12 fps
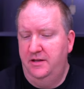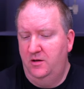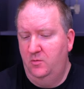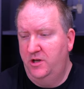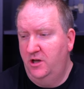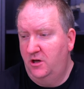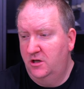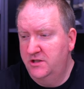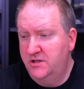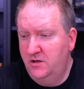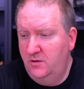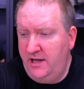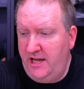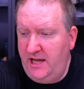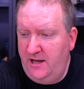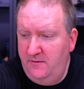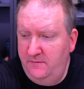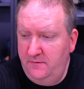then we also
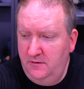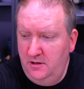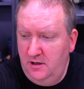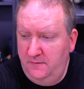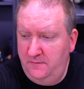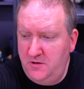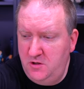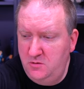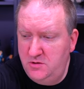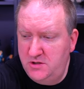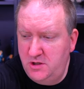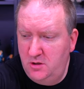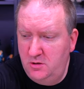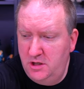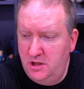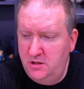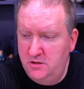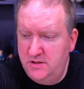have a few
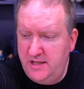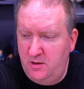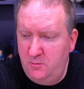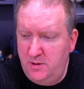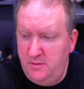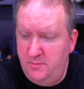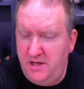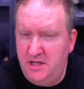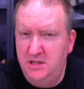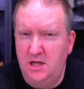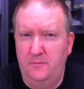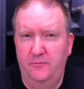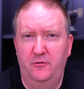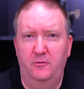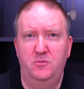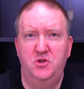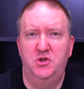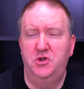sodas that we picked up
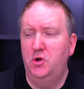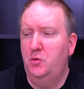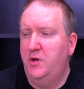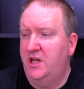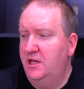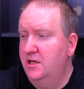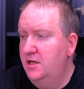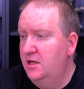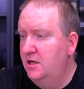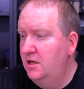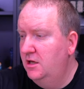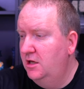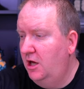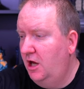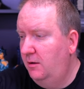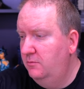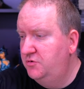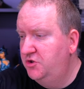from Shumi.
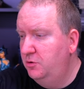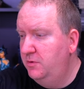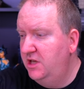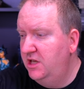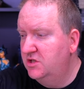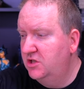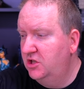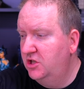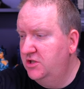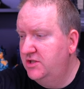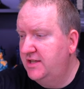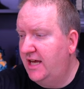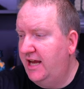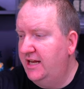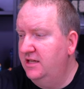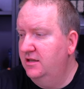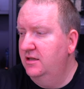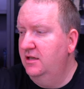Um, Shumi is a good
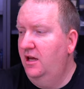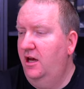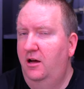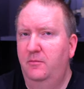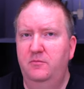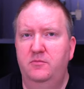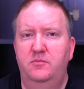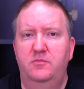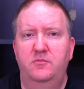site. Um,